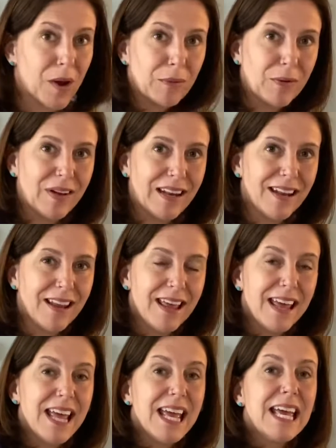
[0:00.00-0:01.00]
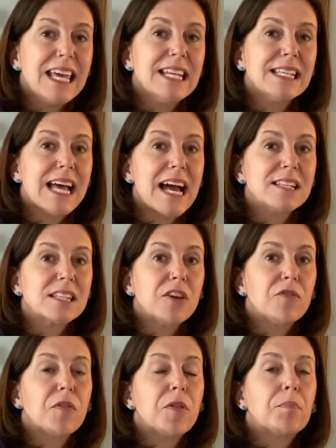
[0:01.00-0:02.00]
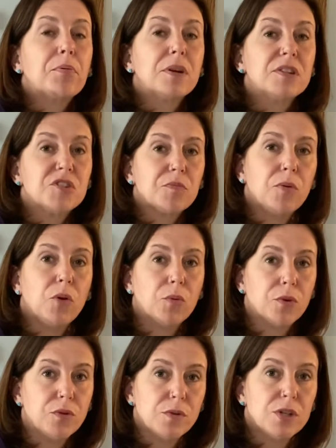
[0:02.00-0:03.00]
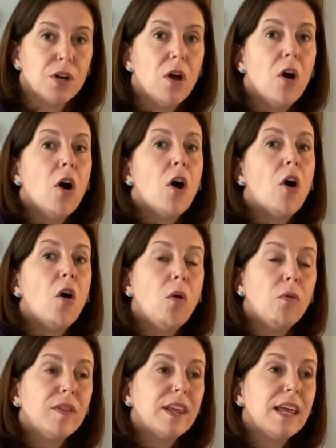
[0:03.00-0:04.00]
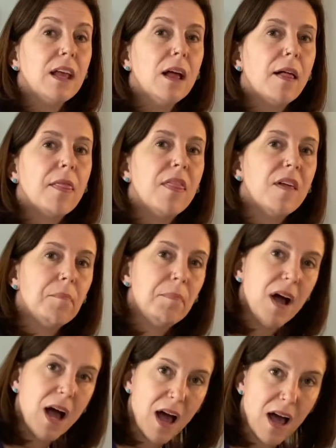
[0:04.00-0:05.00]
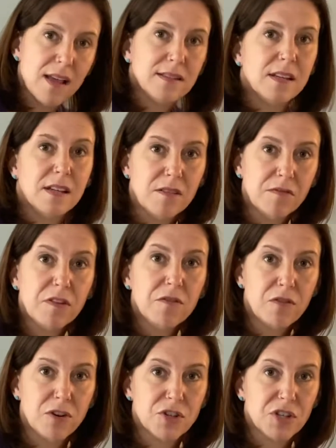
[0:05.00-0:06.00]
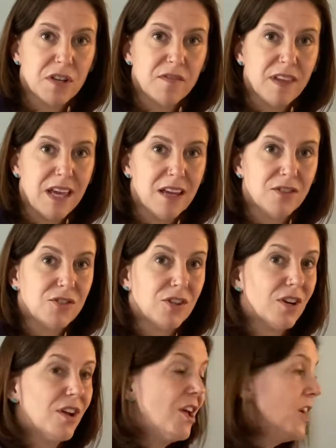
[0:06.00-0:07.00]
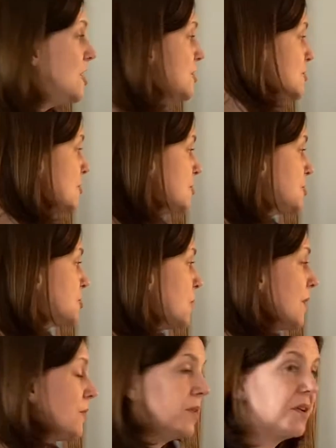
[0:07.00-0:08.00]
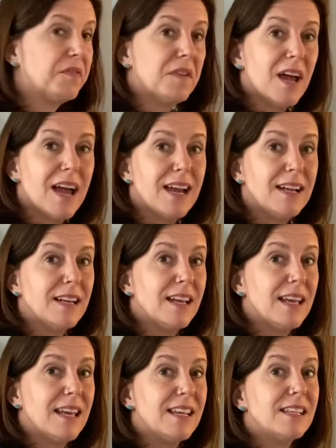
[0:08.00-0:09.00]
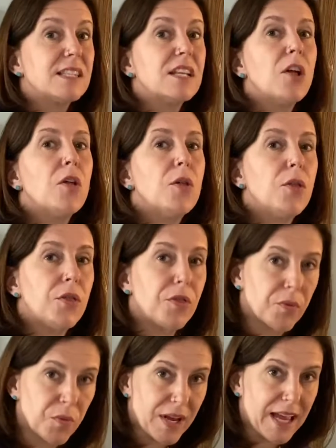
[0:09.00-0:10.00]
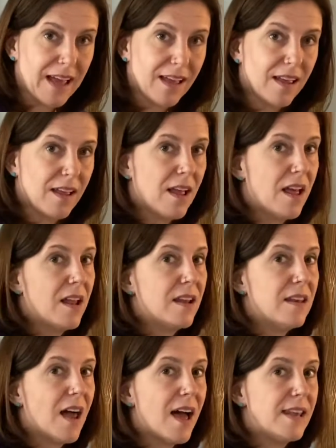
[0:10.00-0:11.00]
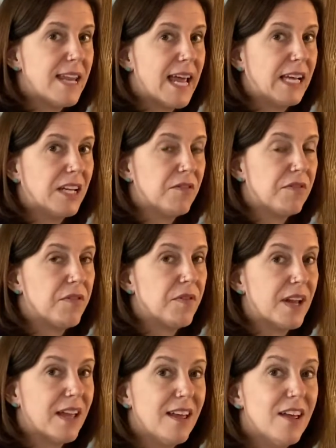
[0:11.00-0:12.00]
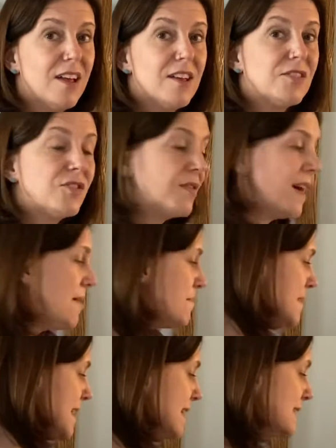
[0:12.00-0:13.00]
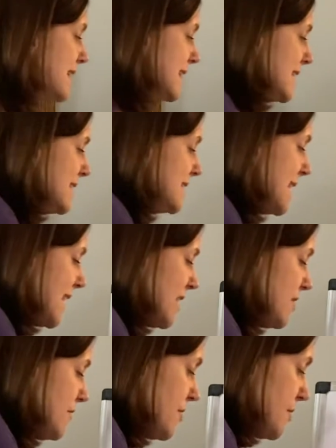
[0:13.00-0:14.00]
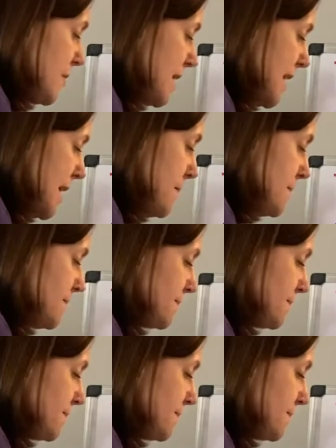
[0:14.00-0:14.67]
root in it, it is asking for the principal root, only the positive version of the answer. So the square root of 9 is 3, not -3. So that means that this -3